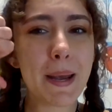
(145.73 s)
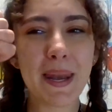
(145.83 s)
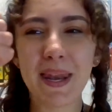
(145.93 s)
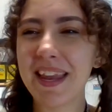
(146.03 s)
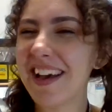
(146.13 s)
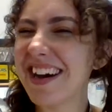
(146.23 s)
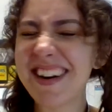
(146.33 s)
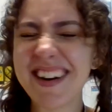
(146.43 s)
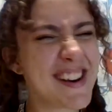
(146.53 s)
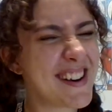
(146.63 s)

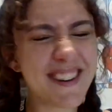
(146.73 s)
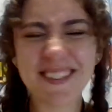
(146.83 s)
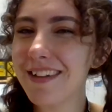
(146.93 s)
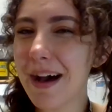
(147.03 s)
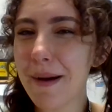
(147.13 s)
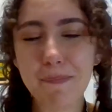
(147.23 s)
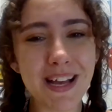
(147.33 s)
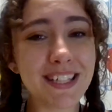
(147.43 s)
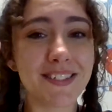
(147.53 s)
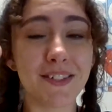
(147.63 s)
No, a
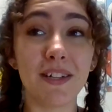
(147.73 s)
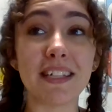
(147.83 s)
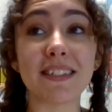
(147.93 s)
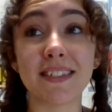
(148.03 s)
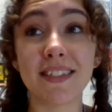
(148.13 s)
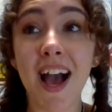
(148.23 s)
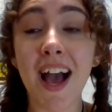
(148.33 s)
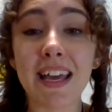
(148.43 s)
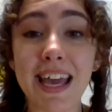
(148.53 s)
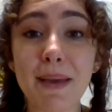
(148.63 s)
pencil is
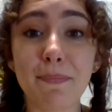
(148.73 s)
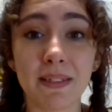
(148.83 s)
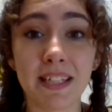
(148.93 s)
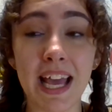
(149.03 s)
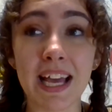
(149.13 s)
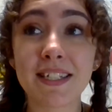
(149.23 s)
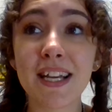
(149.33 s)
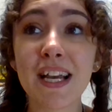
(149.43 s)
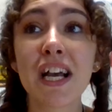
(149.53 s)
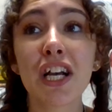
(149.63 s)
not a
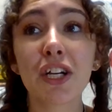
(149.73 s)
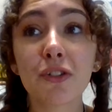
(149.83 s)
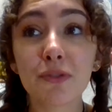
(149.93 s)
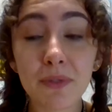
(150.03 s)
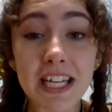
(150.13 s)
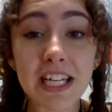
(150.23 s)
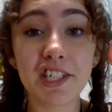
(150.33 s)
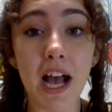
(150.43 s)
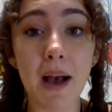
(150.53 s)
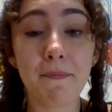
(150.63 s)
plant. Great
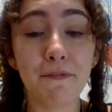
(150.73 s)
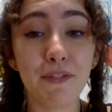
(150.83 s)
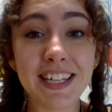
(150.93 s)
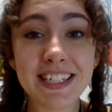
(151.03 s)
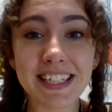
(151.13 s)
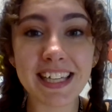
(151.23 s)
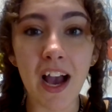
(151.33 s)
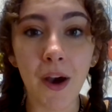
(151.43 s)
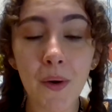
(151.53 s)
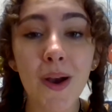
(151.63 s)
job finding
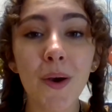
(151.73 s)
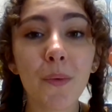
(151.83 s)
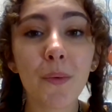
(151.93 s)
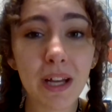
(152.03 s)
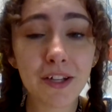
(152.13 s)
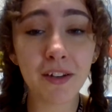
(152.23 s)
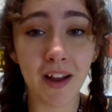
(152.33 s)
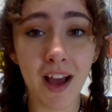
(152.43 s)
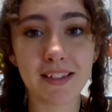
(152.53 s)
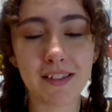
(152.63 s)
out whether or
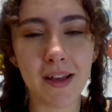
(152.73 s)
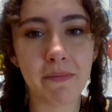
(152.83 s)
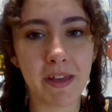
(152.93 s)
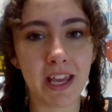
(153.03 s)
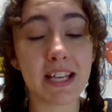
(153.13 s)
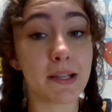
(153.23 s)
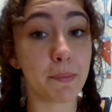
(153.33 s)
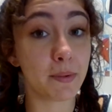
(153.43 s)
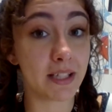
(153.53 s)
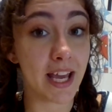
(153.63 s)
not something is a
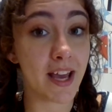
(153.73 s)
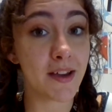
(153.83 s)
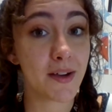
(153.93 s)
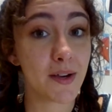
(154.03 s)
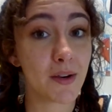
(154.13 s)
plant